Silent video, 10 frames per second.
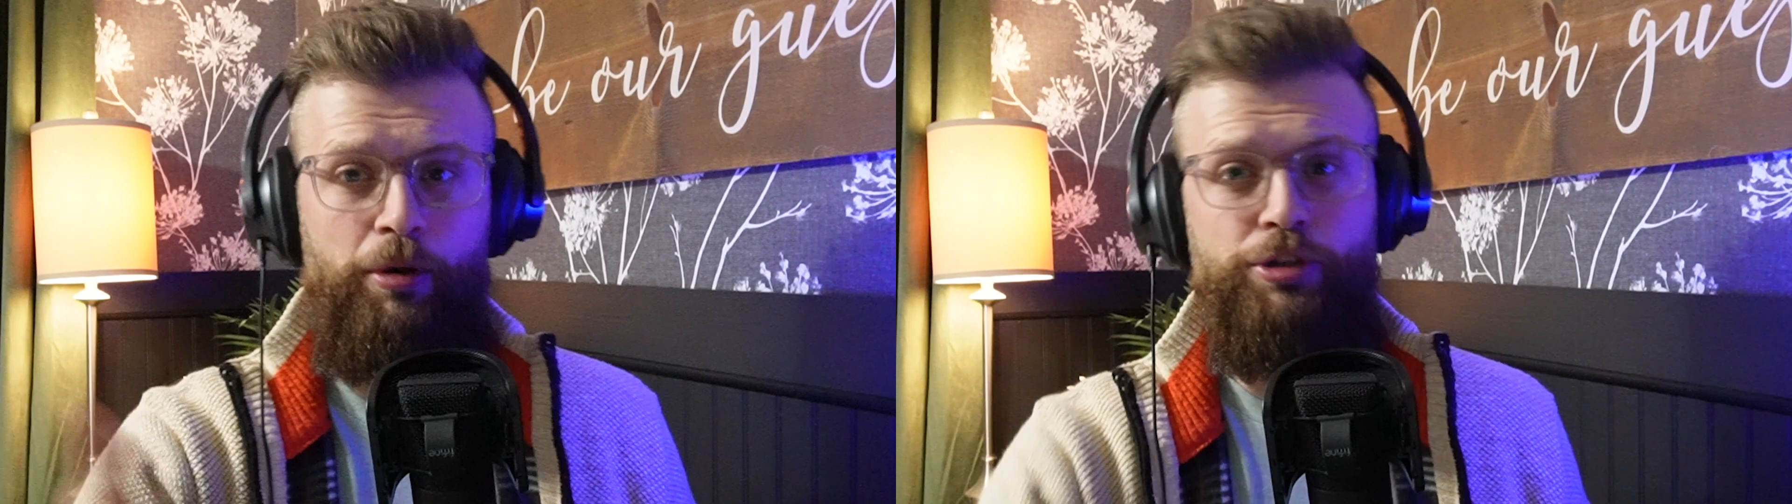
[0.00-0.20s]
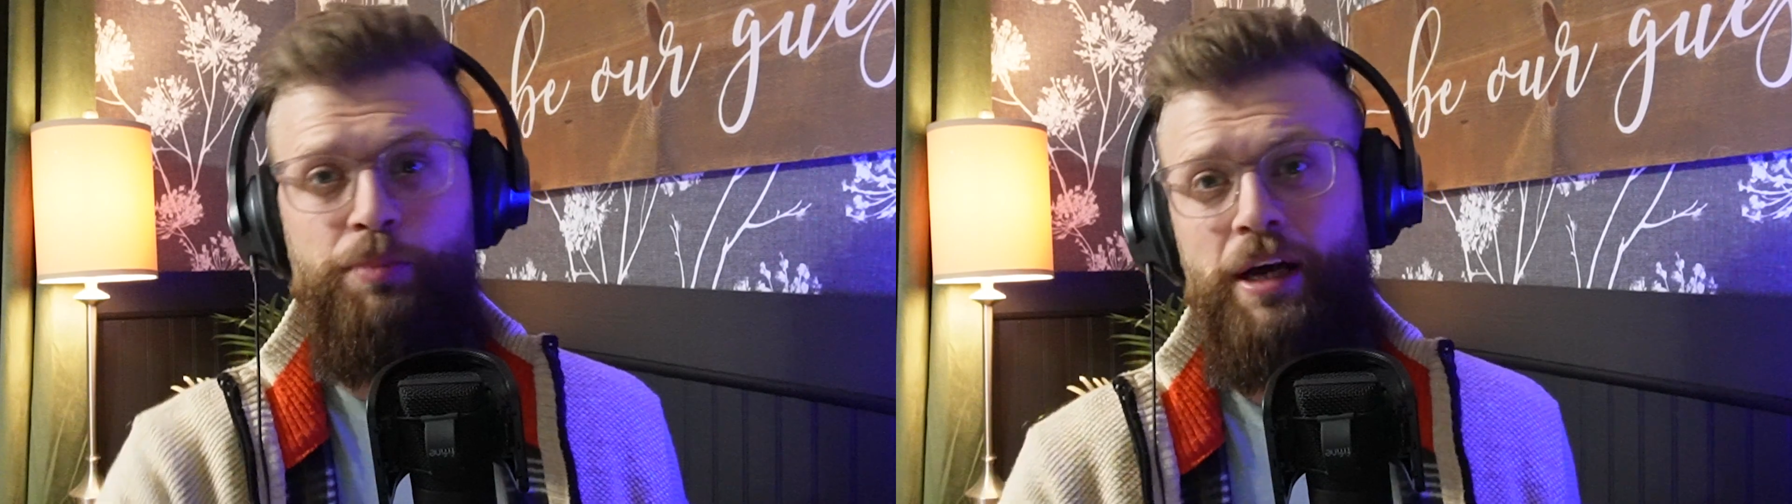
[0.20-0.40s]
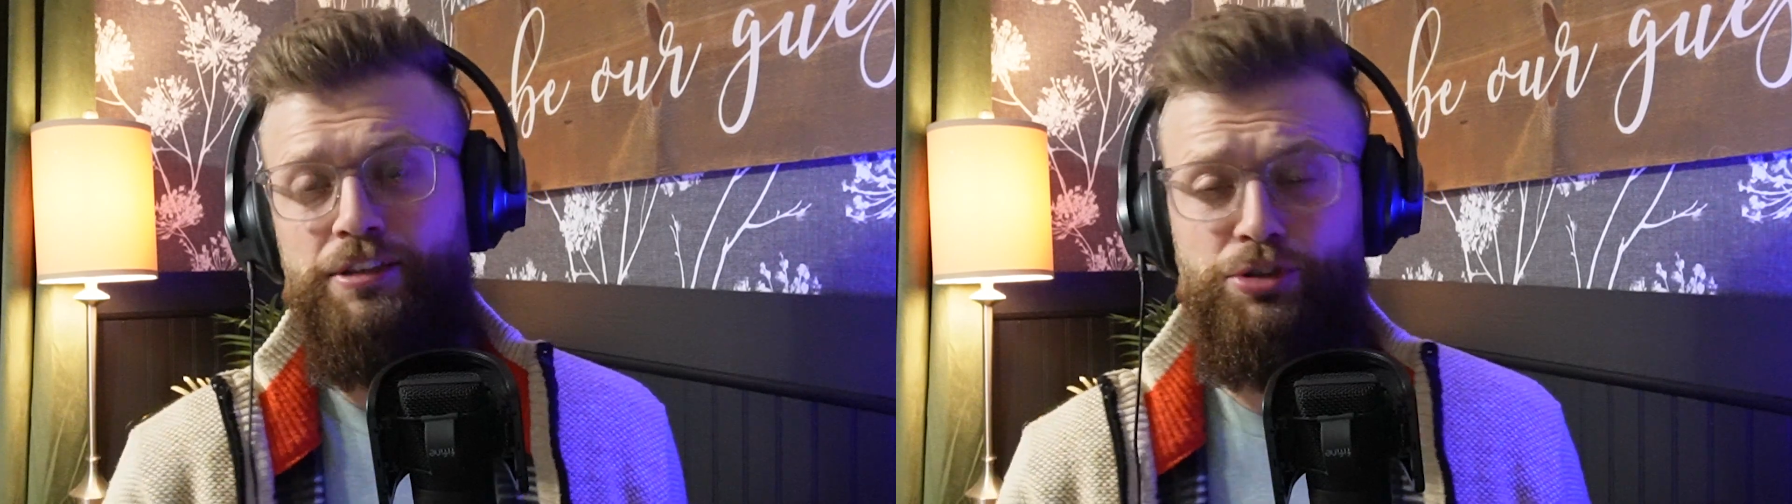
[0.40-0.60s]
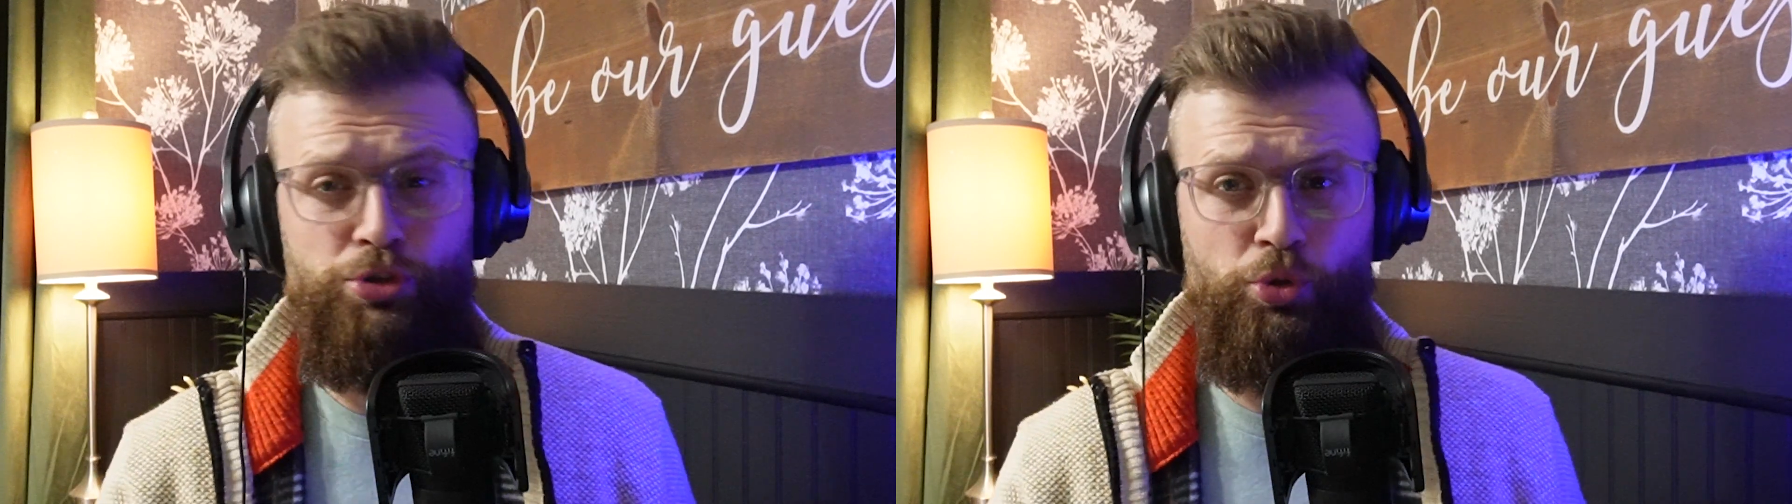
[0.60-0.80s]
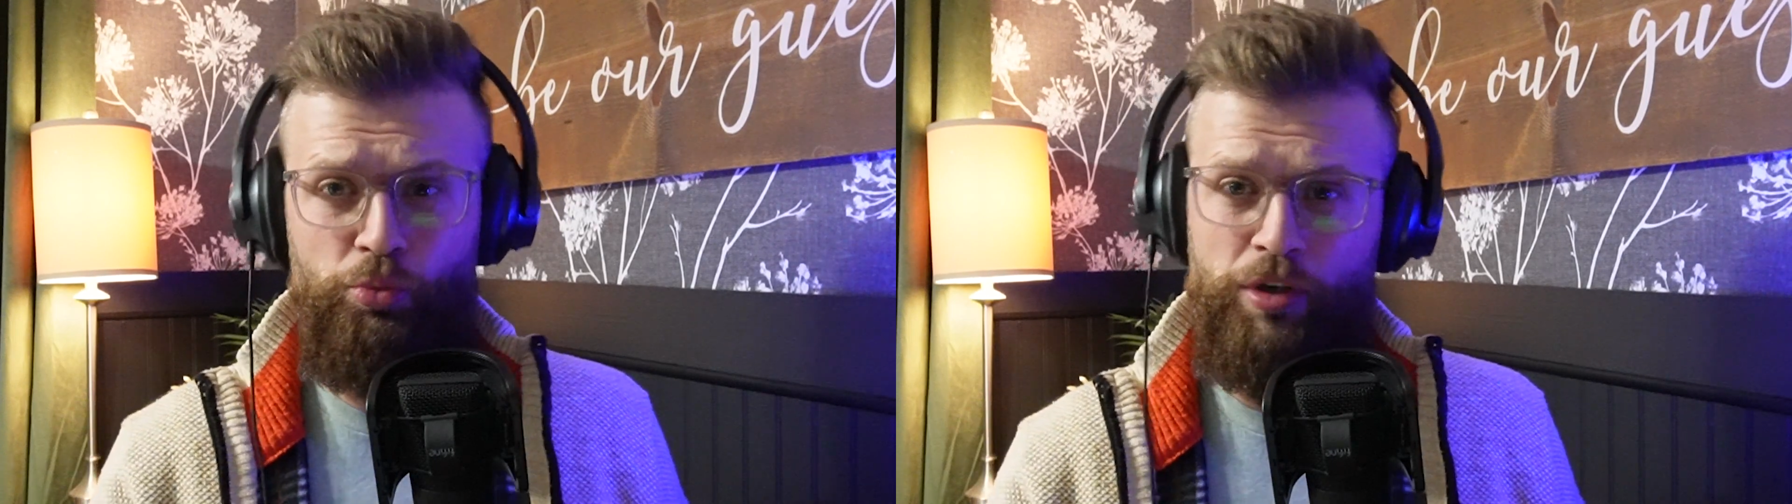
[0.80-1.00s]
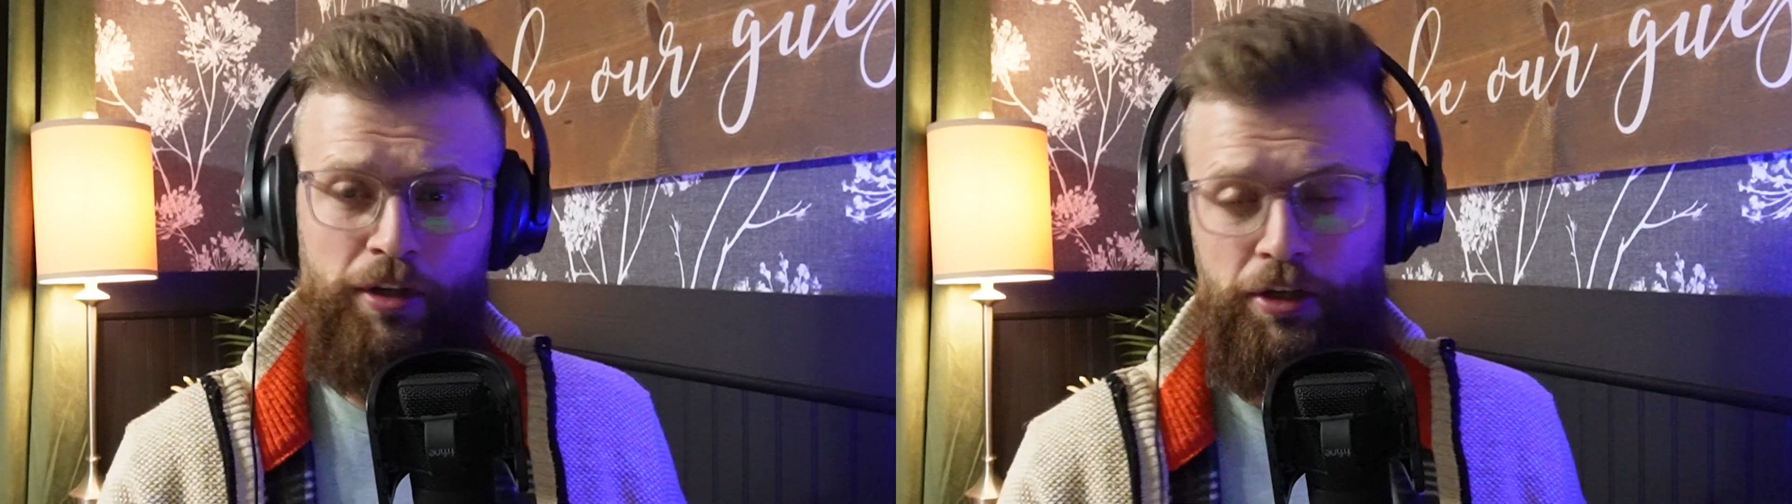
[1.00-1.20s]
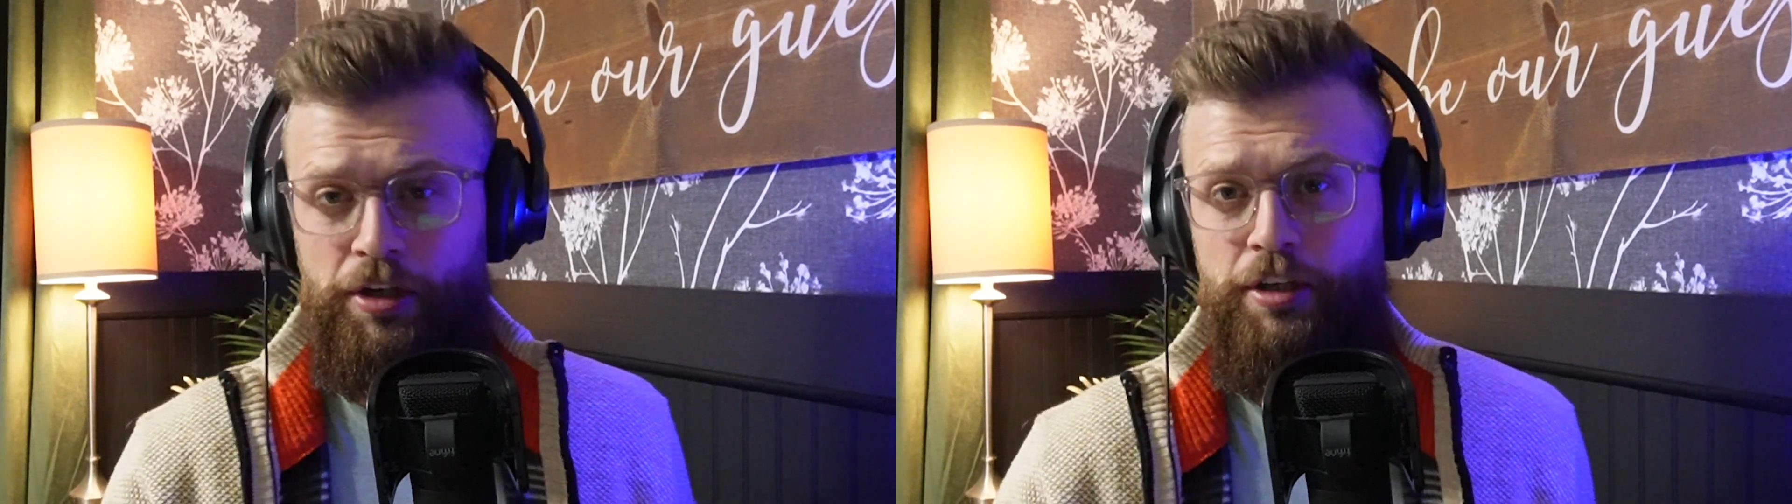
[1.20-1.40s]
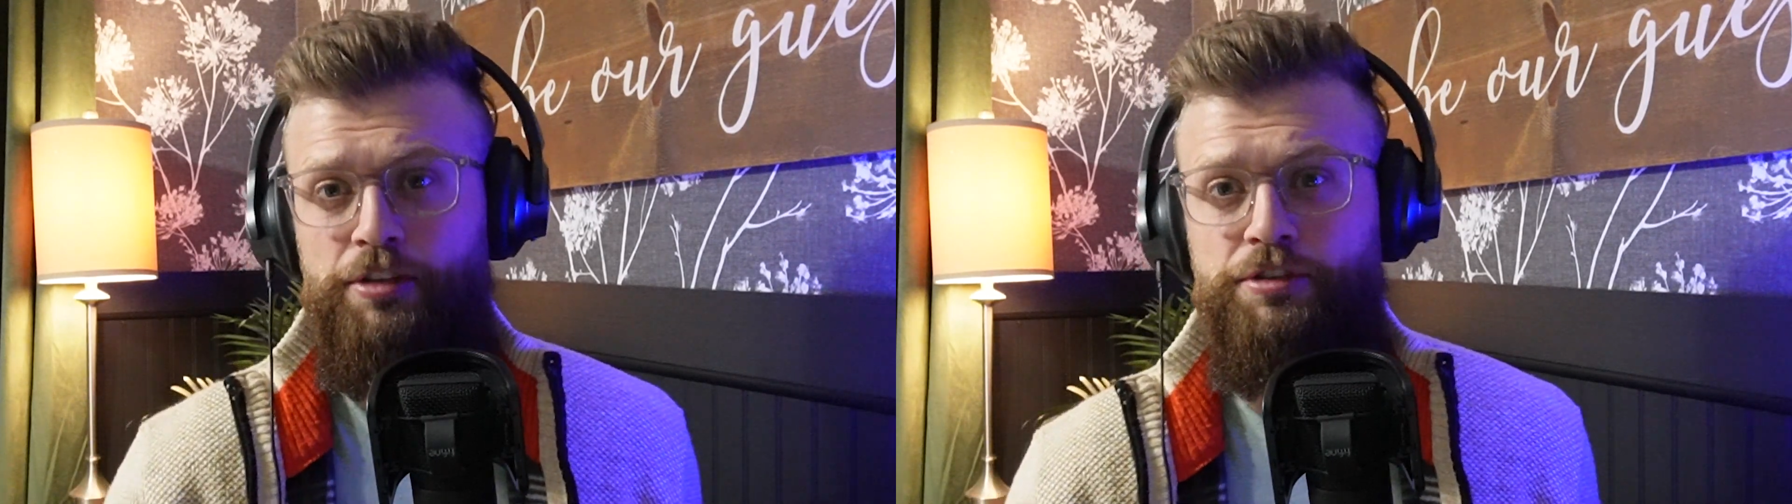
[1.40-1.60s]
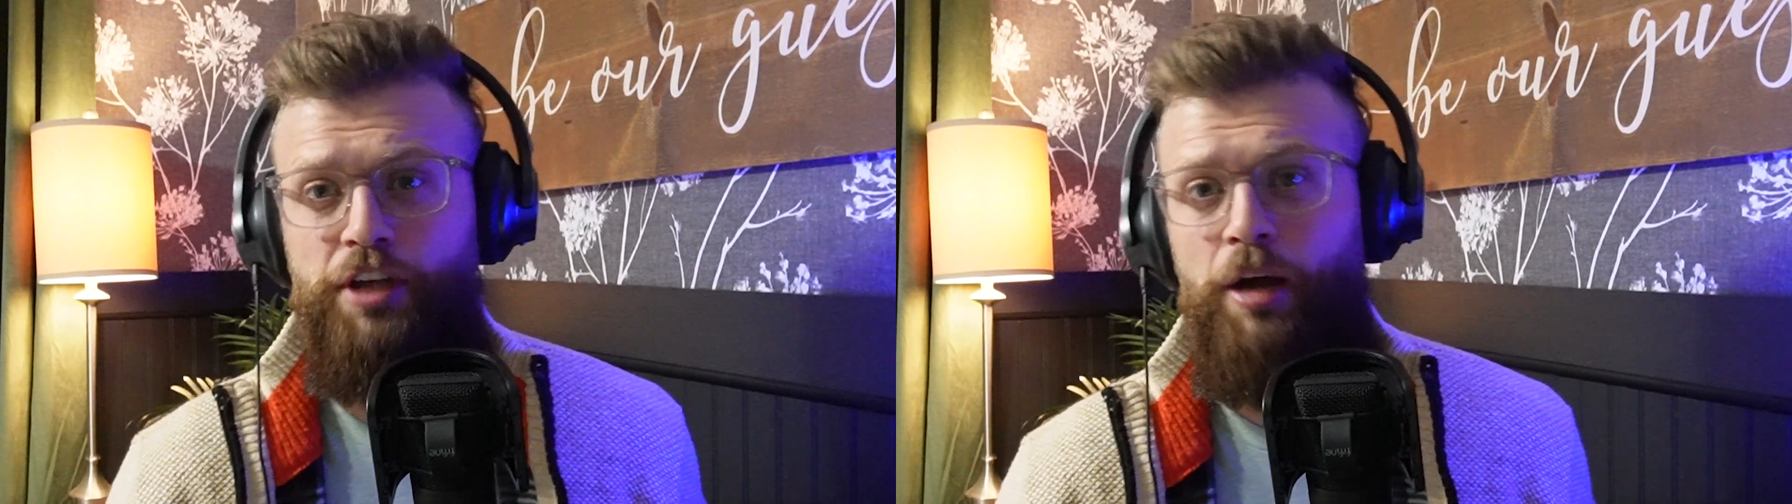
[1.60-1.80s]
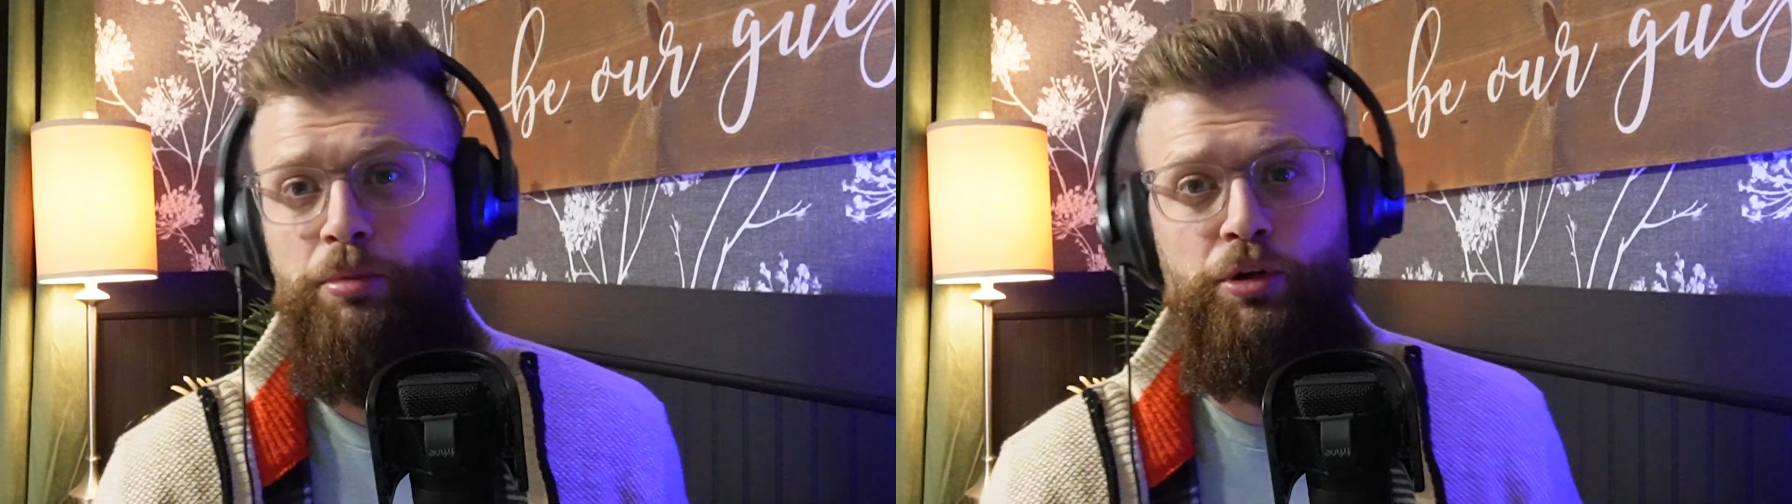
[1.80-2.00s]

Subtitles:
Most pastors, you're really good at your job.